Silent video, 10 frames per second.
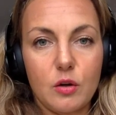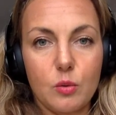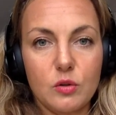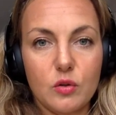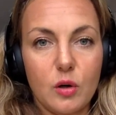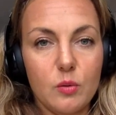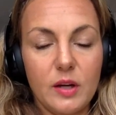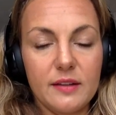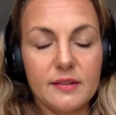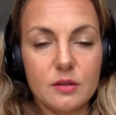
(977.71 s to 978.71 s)
who was
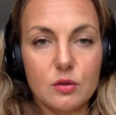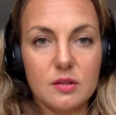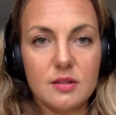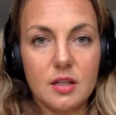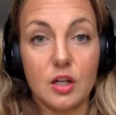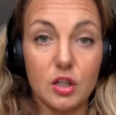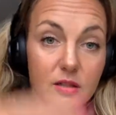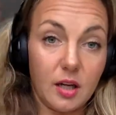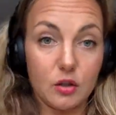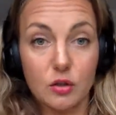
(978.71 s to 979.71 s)
always interested in
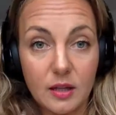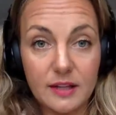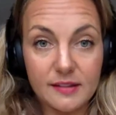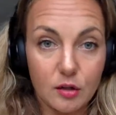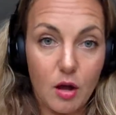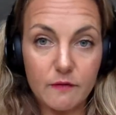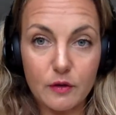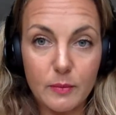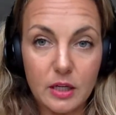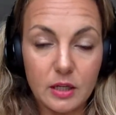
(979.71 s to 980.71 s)
contextualizing on
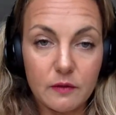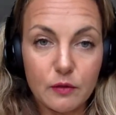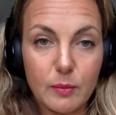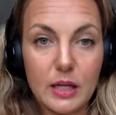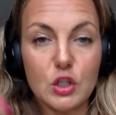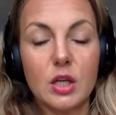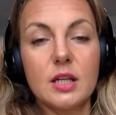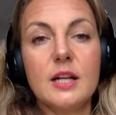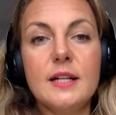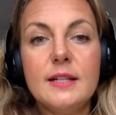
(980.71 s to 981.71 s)
for me information